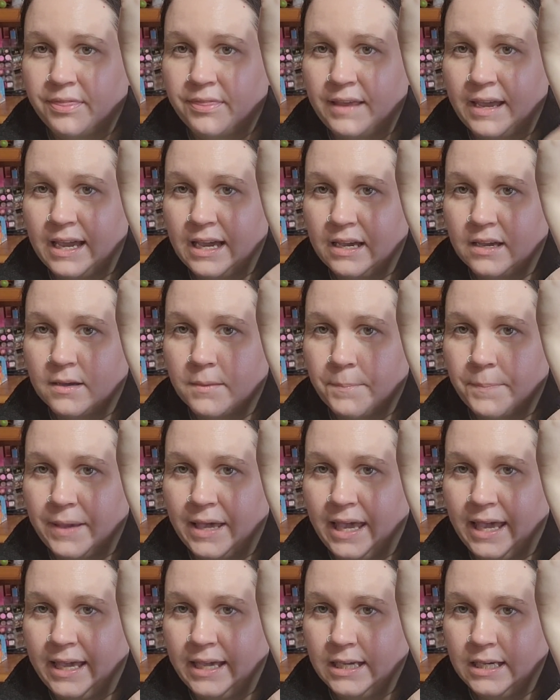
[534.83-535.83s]
Think
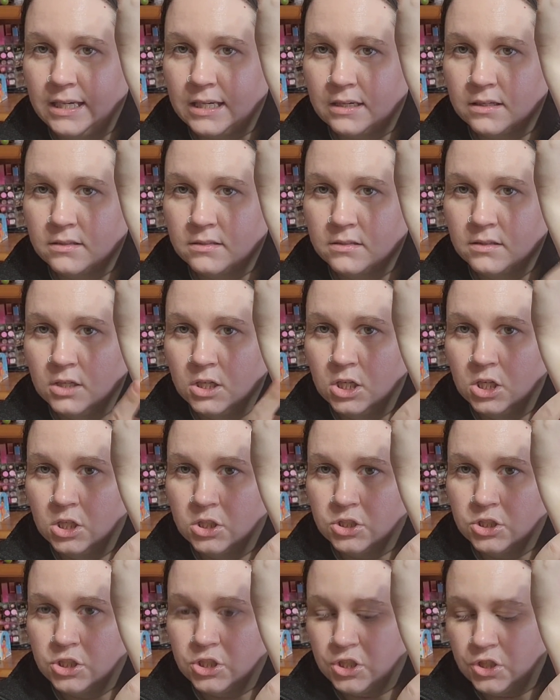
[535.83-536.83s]
Pink,
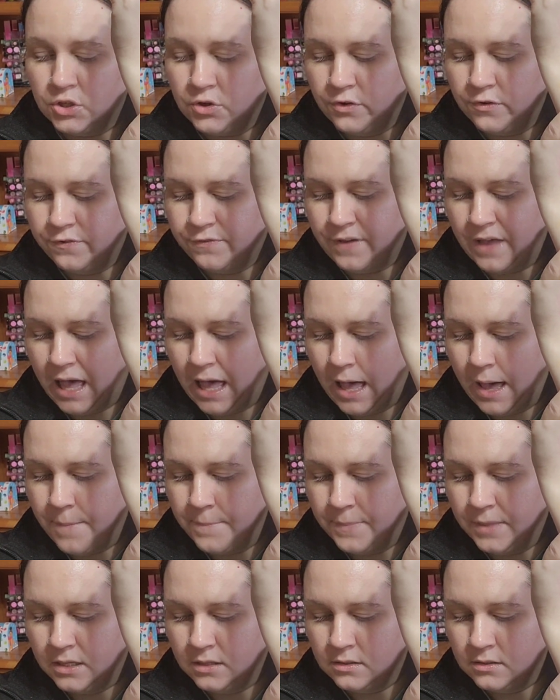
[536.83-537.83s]
Too
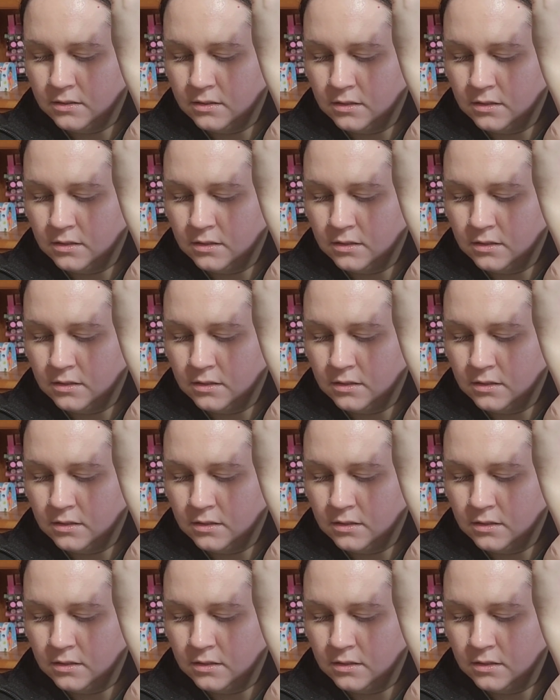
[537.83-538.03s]
Femme,